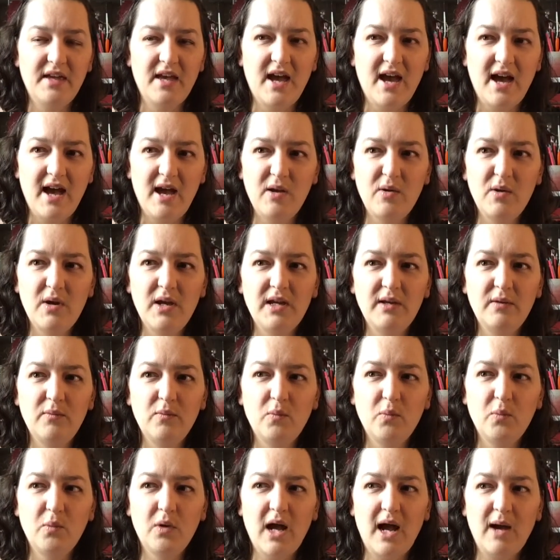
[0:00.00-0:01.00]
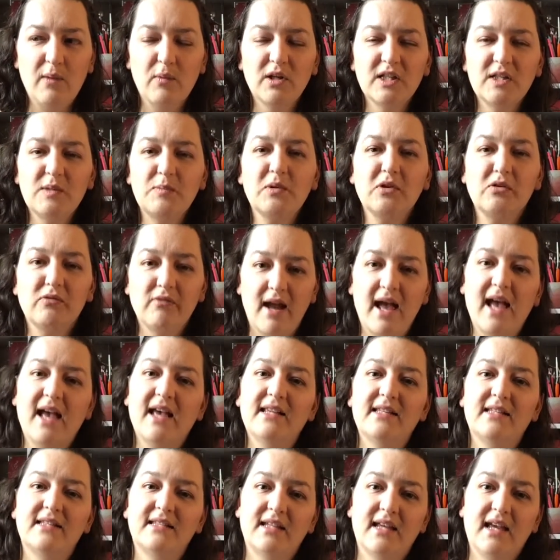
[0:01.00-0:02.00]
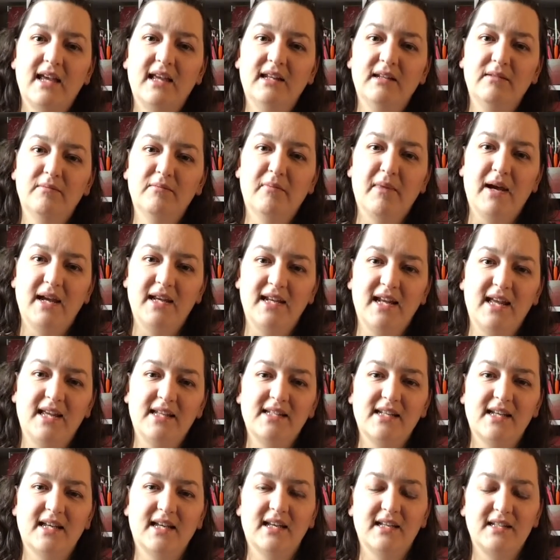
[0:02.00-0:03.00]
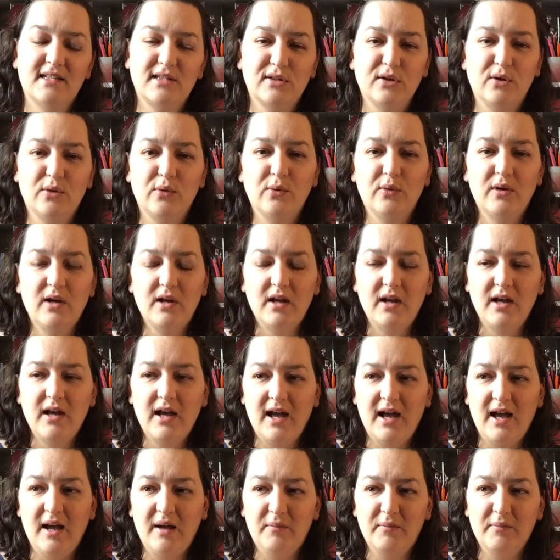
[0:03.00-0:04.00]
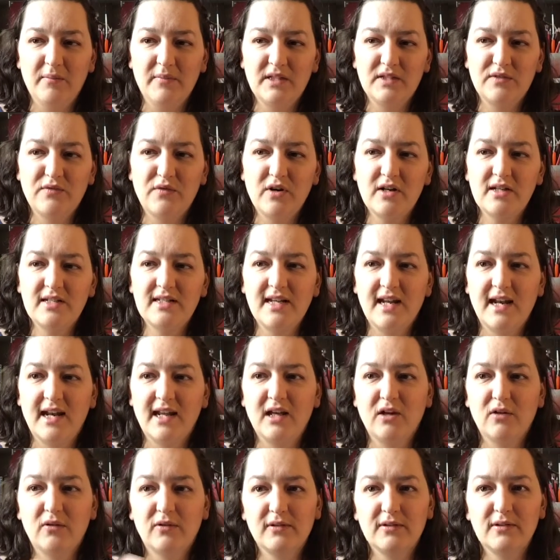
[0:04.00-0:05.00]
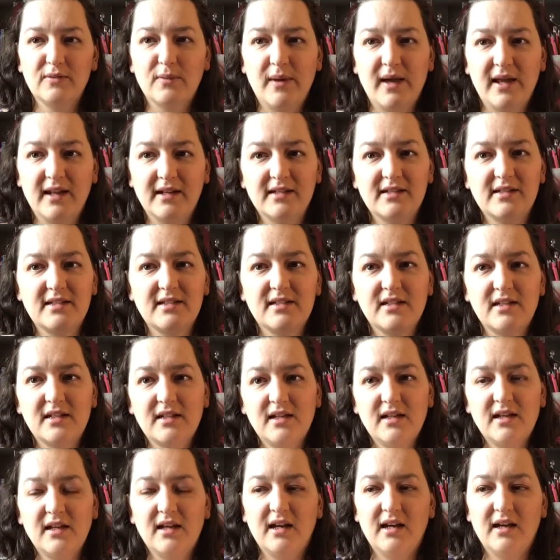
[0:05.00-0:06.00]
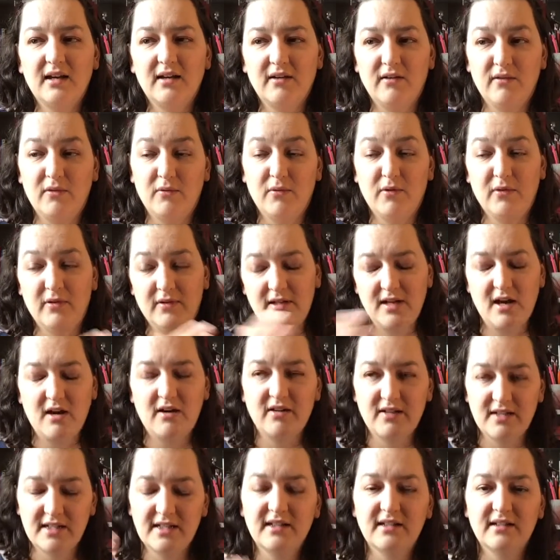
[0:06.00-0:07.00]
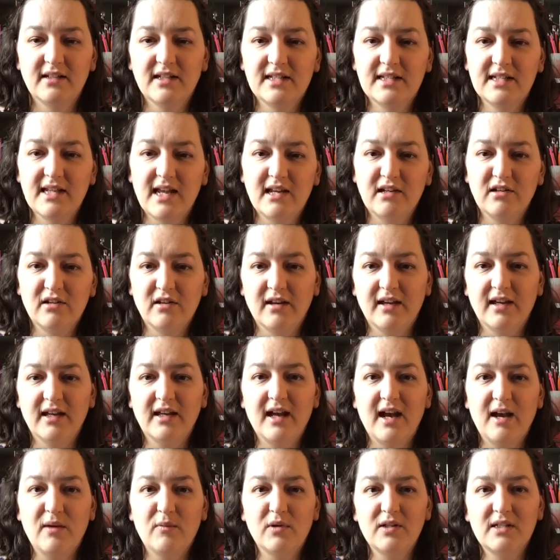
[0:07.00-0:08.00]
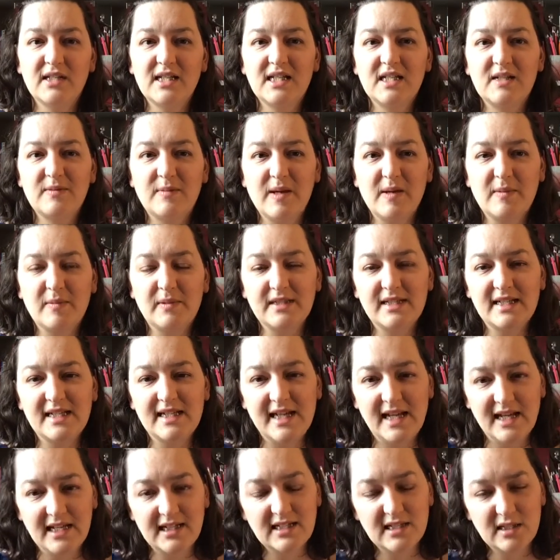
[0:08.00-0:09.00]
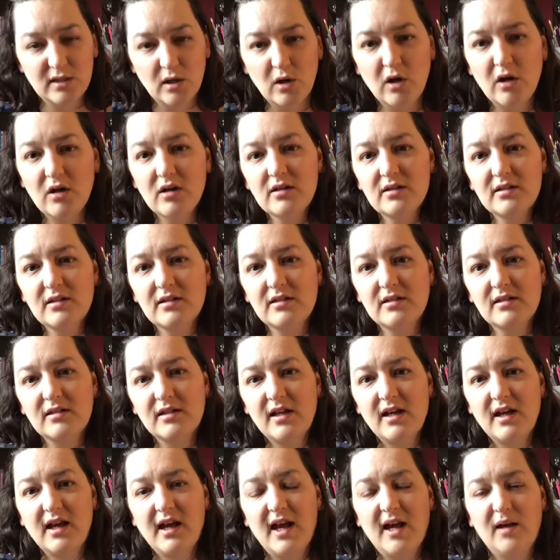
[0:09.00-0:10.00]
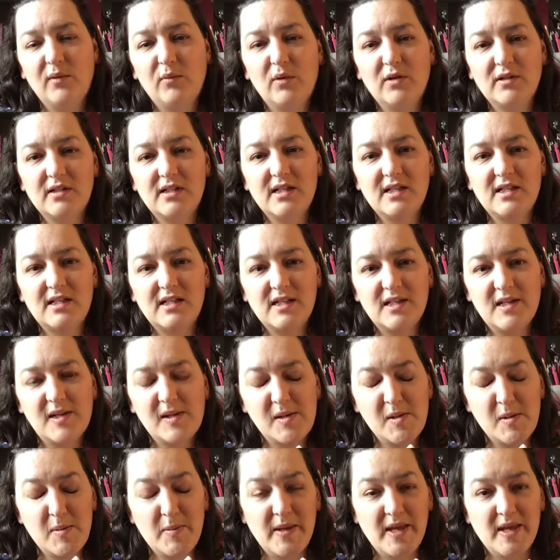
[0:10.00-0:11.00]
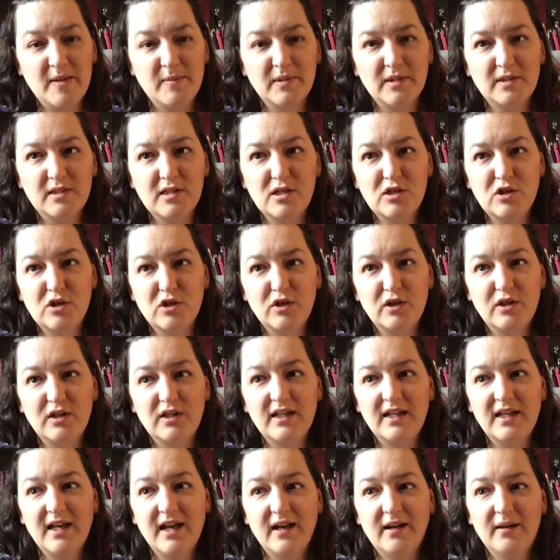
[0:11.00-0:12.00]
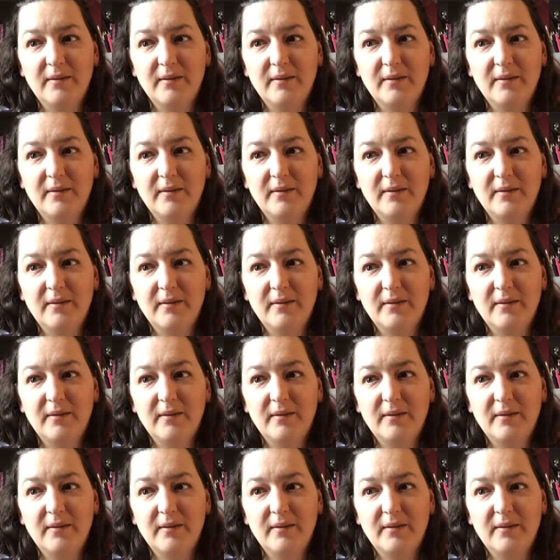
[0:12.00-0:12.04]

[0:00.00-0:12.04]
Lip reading: I want to progress in my knitting. So as far as knitting goals went, or are still continuing, I wanted to be able to knit socks. I wanted to be able to do